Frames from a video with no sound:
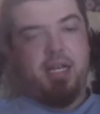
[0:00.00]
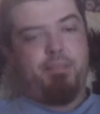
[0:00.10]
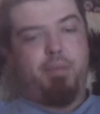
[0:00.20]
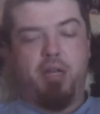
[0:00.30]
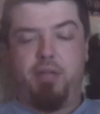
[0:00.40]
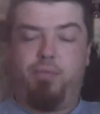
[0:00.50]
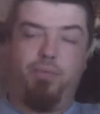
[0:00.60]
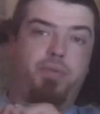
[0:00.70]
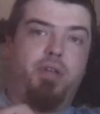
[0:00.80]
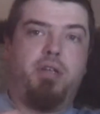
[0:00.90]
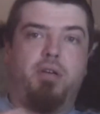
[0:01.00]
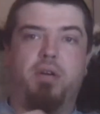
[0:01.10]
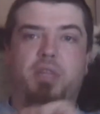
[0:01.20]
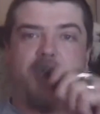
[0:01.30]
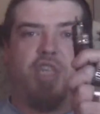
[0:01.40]
But
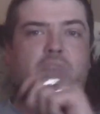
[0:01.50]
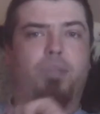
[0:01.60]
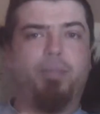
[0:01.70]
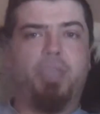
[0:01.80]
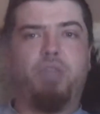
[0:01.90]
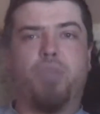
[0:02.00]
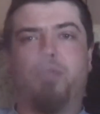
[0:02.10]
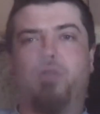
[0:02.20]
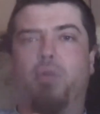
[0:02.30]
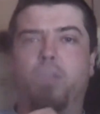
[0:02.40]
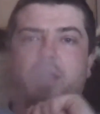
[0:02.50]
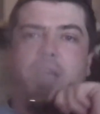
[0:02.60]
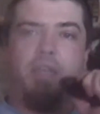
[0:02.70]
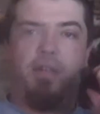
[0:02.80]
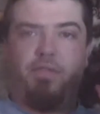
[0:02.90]
on this channel, we do not
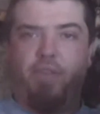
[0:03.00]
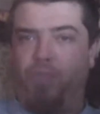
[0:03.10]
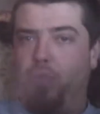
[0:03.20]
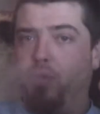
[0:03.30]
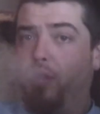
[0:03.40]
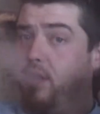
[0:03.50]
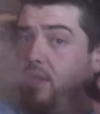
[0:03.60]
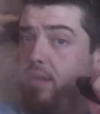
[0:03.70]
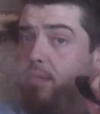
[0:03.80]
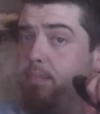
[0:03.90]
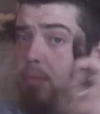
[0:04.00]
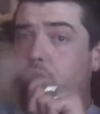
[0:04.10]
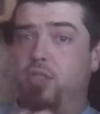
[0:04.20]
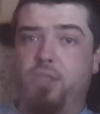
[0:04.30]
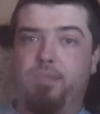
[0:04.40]
review
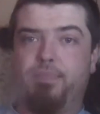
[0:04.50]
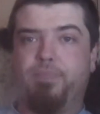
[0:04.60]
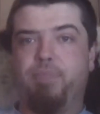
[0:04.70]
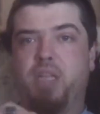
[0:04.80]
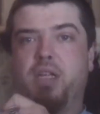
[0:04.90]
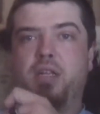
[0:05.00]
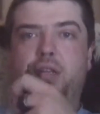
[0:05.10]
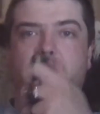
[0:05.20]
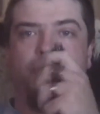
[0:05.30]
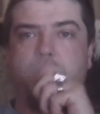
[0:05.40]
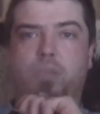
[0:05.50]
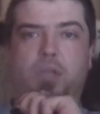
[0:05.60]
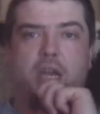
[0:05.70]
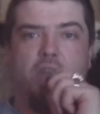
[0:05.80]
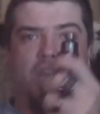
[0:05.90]
mods. No, we don't.
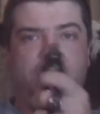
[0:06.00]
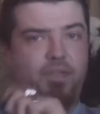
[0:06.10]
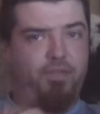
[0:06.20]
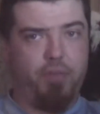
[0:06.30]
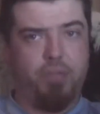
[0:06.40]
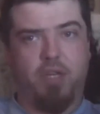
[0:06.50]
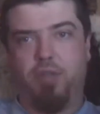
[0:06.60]
Now, for those that